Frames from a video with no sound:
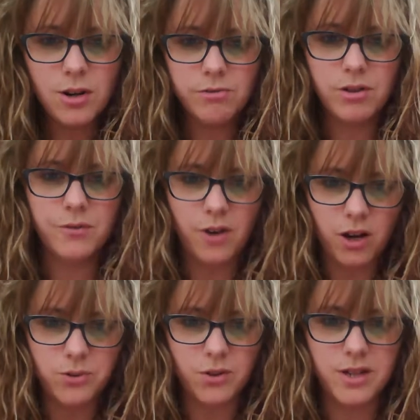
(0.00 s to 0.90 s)
through the
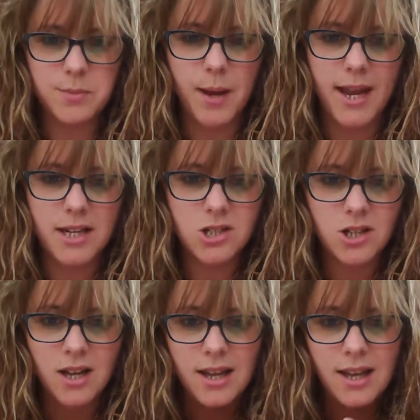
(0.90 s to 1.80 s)
files on this
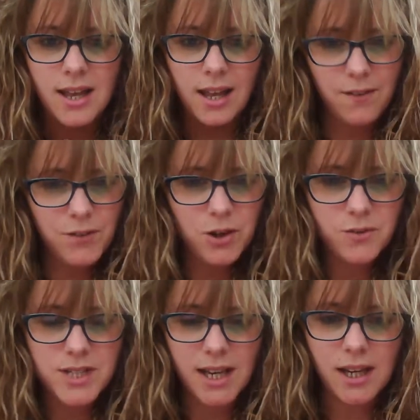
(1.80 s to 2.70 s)
page. If
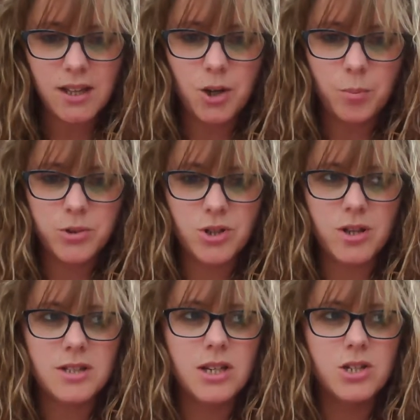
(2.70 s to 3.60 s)
you've taken the
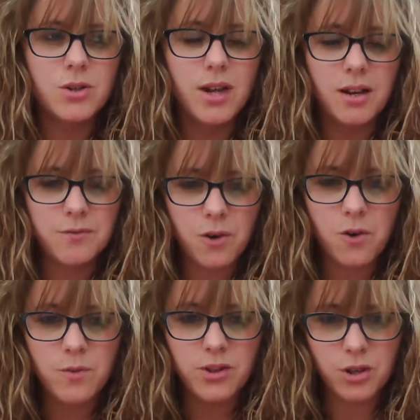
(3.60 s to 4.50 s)
opportunity to get
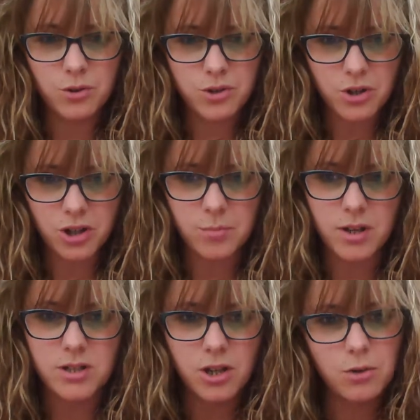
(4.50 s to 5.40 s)
involved with Google
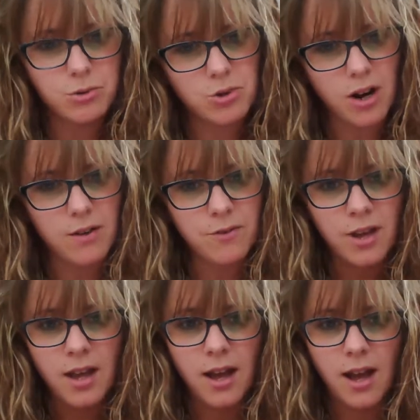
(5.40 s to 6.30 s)
Documents, Google Drive,
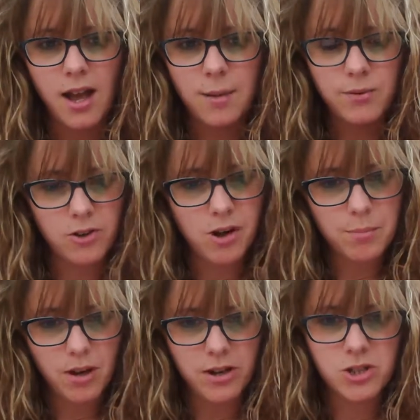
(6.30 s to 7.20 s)
if your
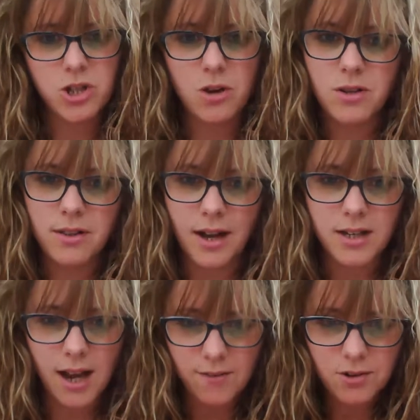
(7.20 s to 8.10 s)
upline has shown you
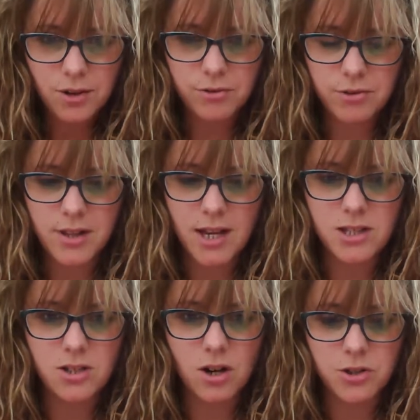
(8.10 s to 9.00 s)
that, have a look through there
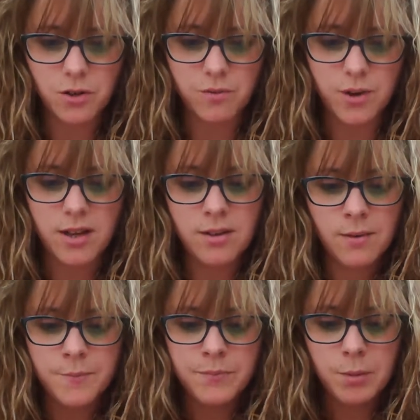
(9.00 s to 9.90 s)
to start off with
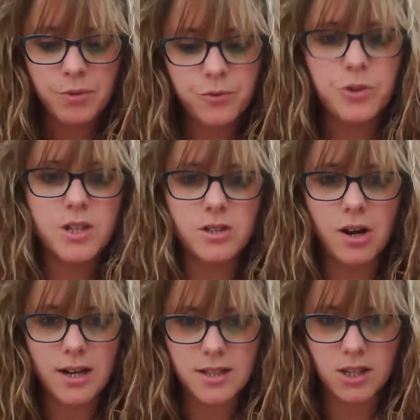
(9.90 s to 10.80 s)
before you
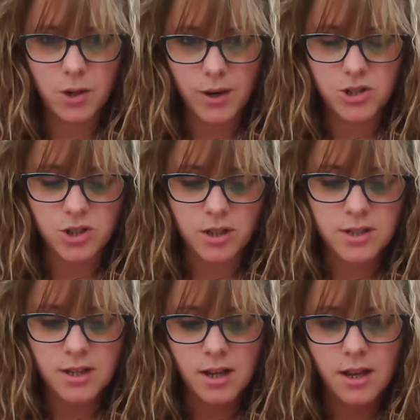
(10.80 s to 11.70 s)
start asking your
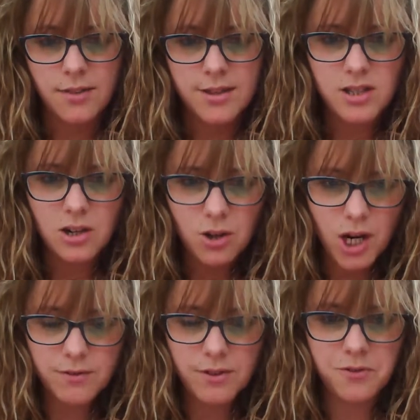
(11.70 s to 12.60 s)
questions. There's a
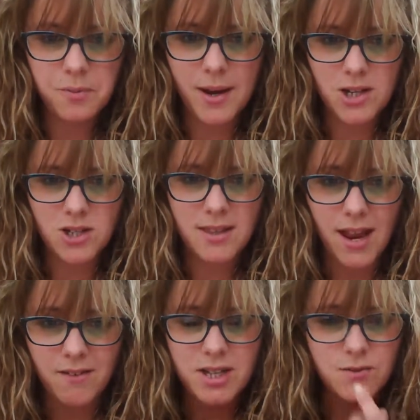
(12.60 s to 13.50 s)
lot of information in
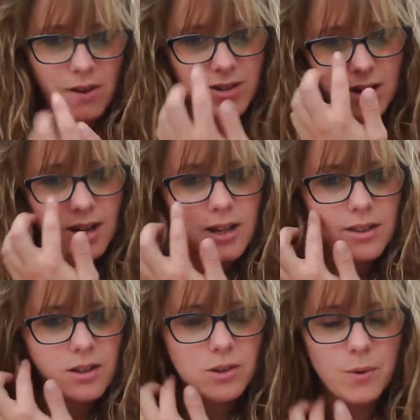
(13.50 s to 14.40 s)
there, and it's very likely
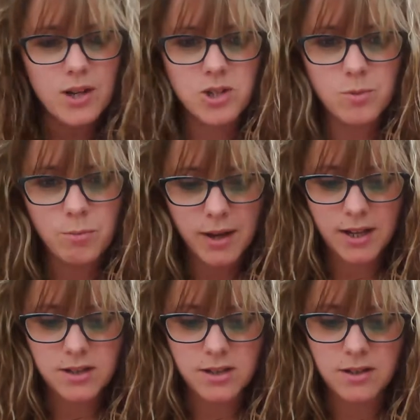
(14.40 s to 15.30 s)
that your question will be
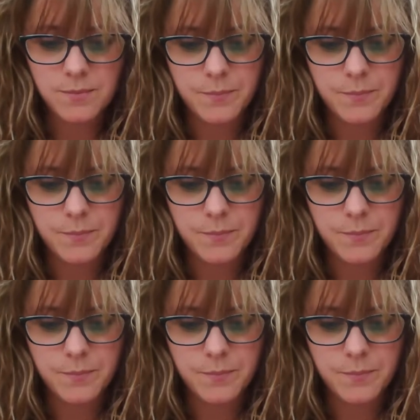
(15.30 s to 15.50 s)
answered.